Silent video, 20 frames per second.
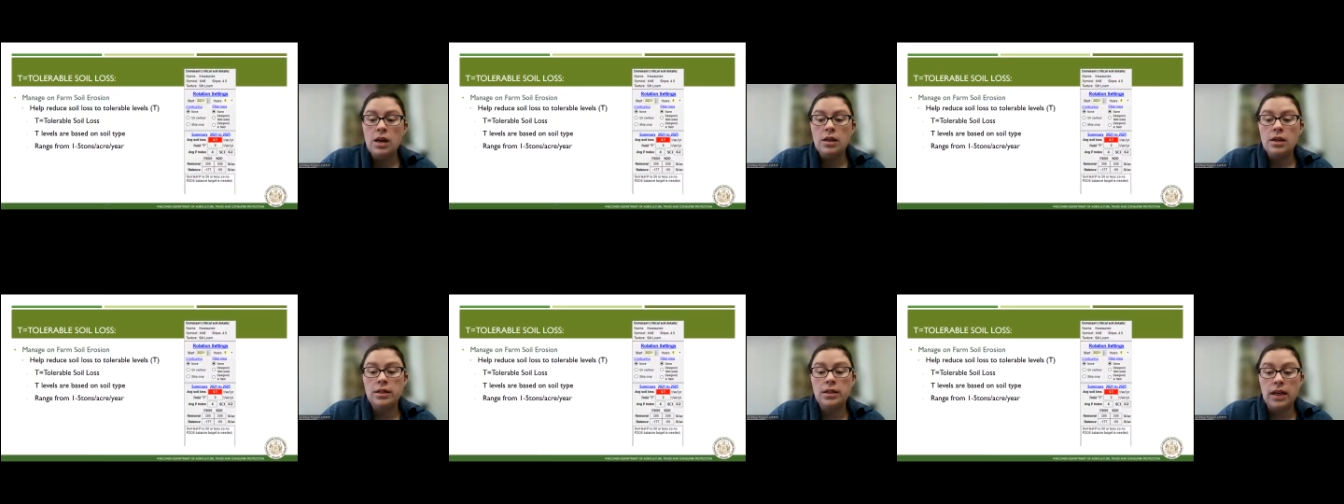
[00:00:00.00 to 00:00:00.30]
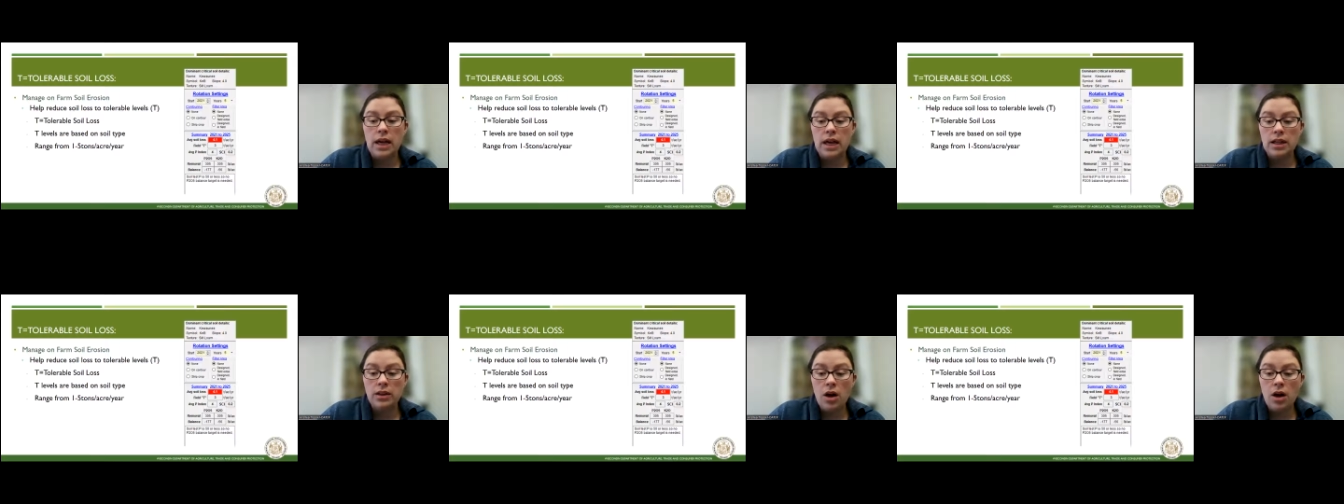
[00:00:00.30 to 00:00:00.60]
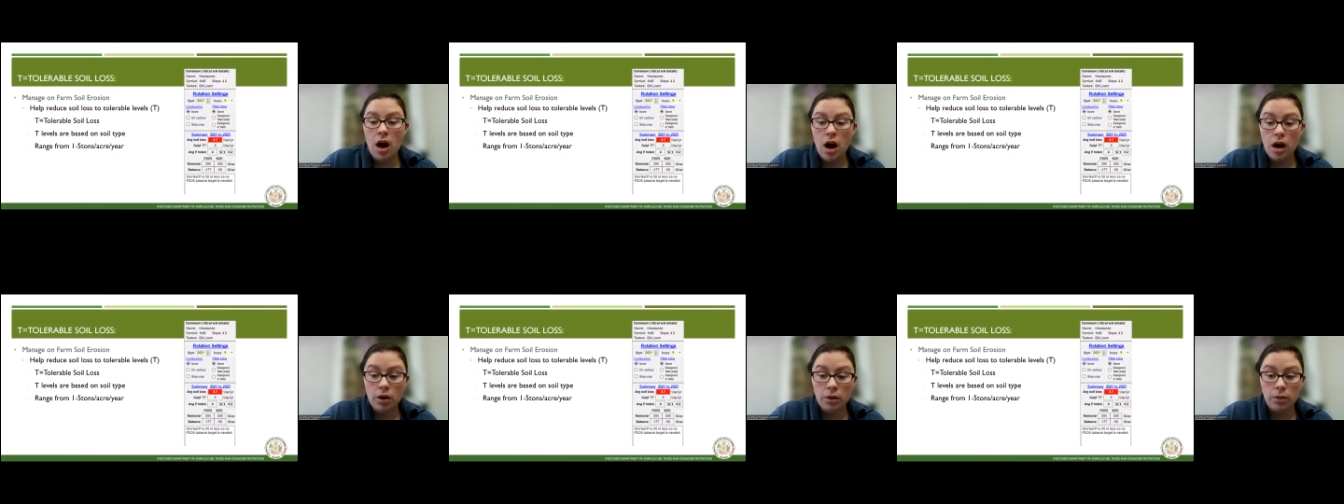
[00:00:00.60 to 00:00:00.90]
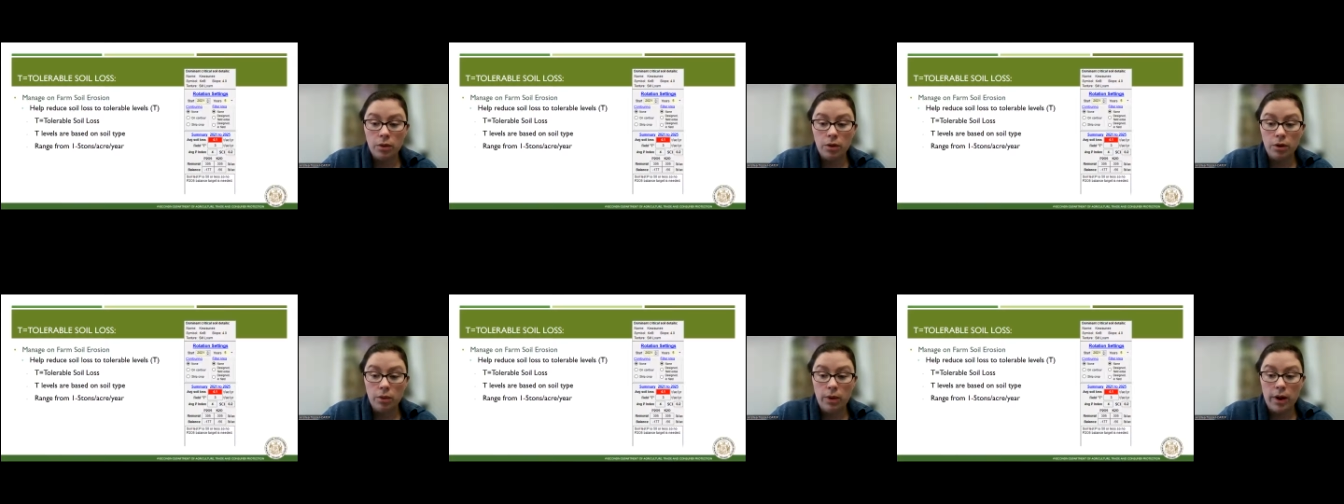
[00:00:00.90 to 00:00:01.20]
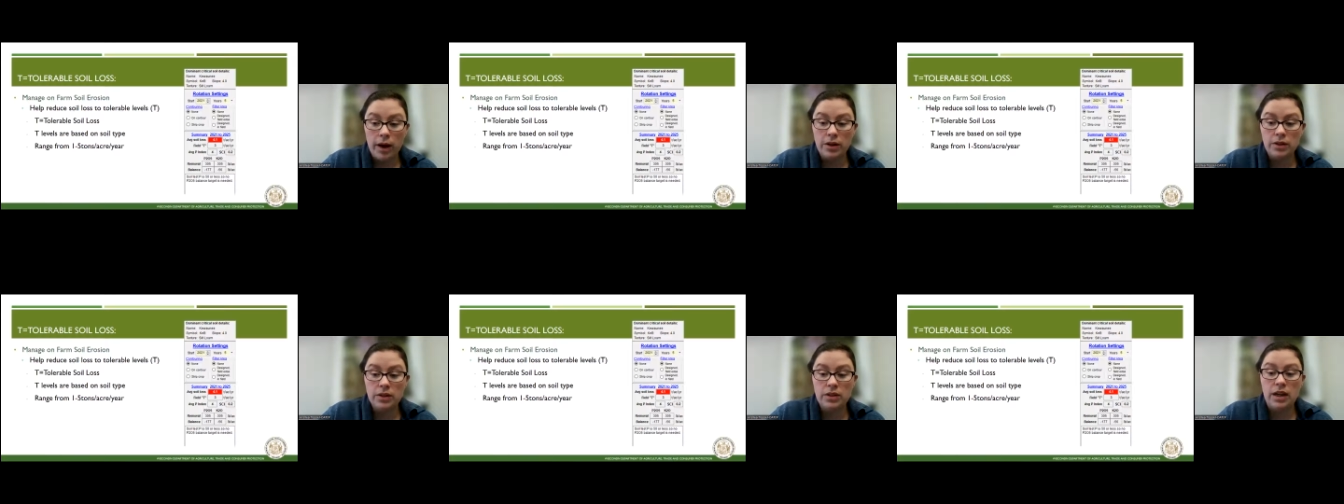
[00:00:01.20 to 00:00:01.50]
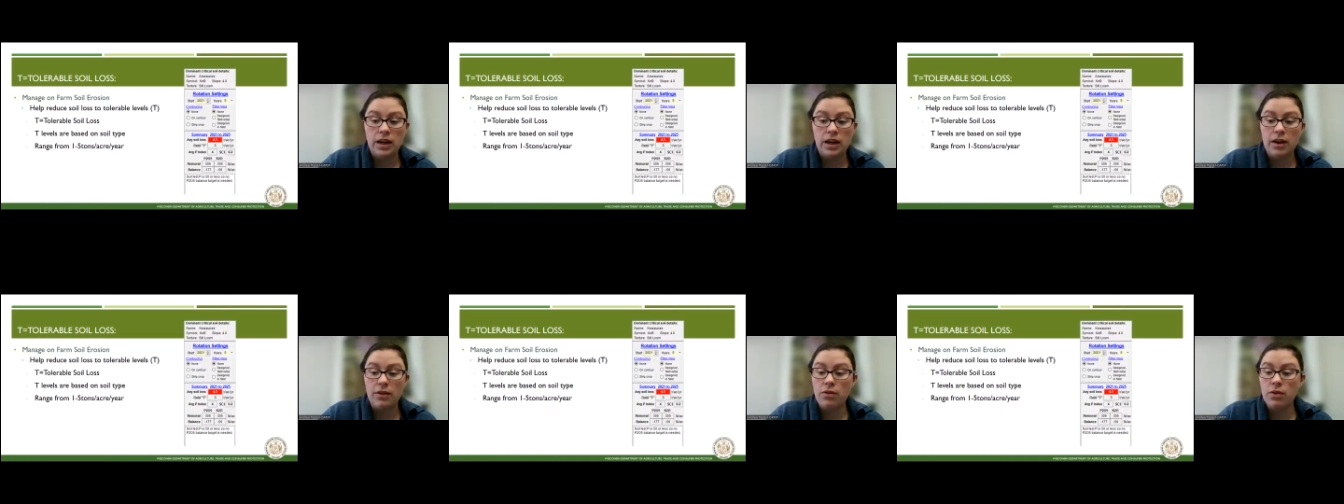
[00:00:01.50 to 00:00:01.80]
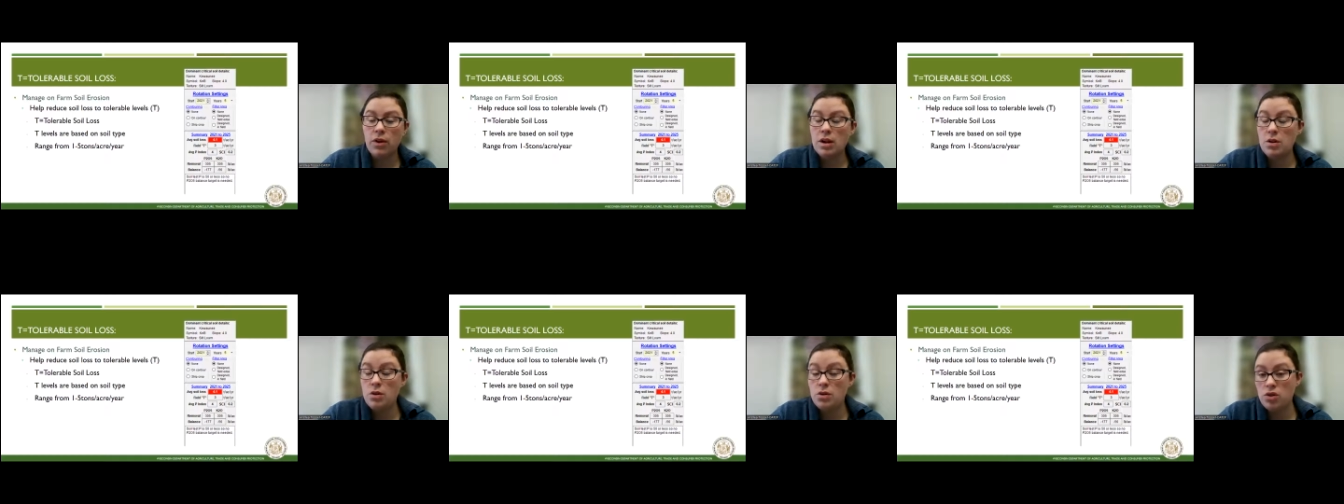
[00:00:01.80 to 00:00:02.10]
State law requires that
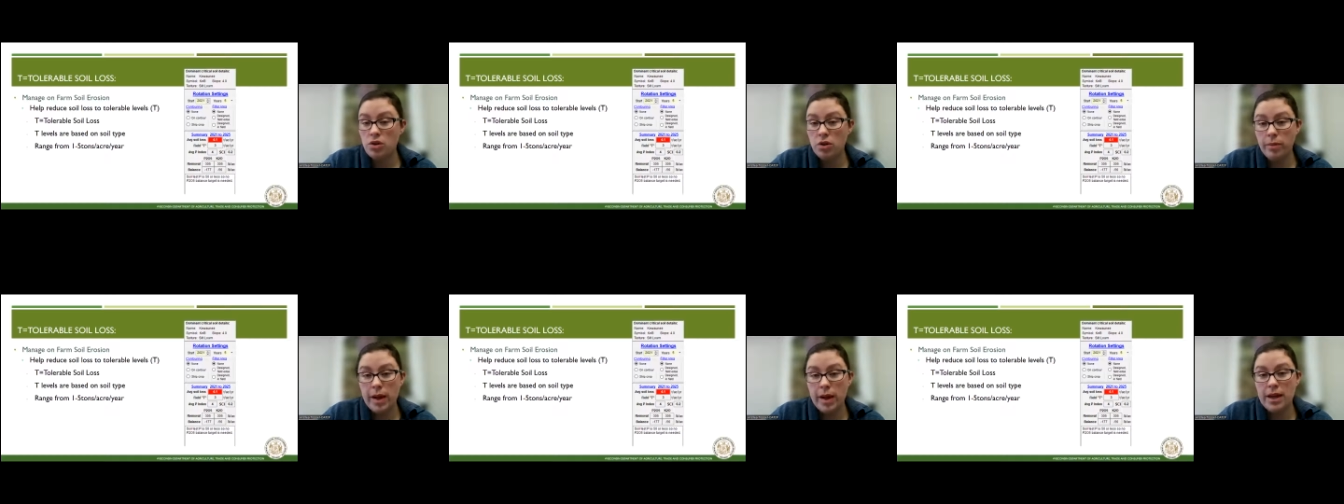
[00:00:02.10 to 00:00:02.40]
every nutrient